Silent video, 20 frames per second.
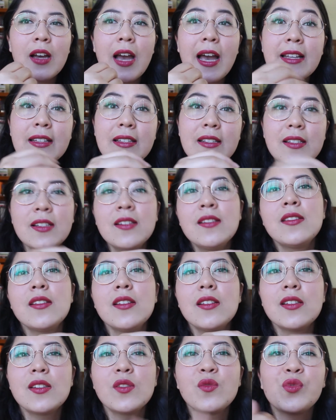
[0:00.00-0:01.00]
And since
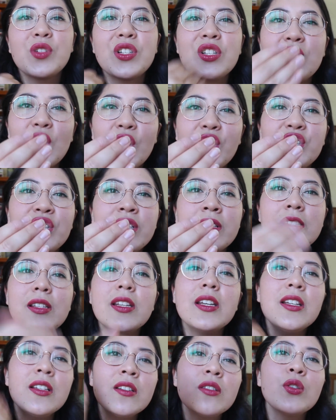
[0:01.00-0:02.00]
its
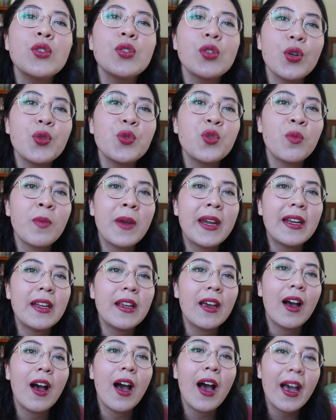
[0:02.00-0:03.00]
resurgence into social
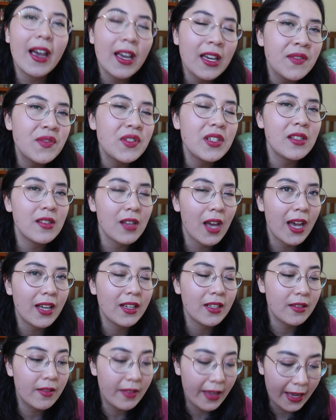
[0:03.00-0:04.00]
media, I have
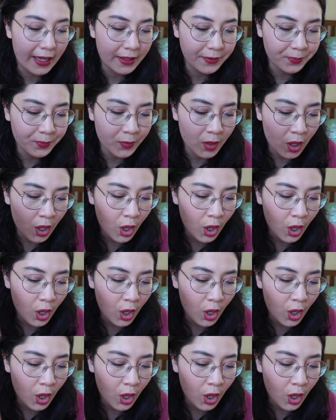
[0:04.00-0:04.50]
decided that